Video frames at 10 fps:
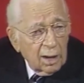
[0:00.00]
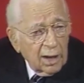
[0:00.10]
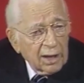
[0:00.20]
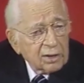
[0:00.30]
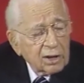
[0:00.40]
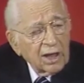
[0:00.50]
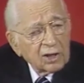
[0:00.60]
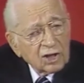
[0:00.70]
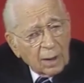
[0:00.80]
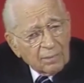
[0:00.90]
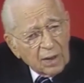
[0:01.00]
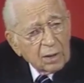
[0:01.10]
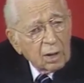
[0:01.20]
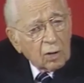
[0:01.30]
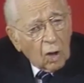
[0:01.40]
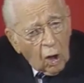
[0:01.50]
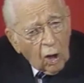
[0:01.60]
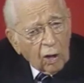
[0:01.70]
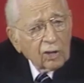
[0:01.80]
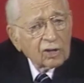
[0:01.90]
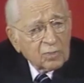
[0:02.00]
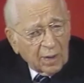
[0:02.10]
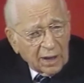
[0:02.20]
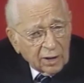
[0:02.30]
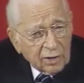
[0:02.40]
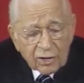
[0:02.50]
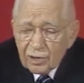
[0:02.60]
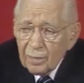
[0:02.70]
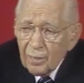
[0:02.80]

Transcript: It takes something to cause peace.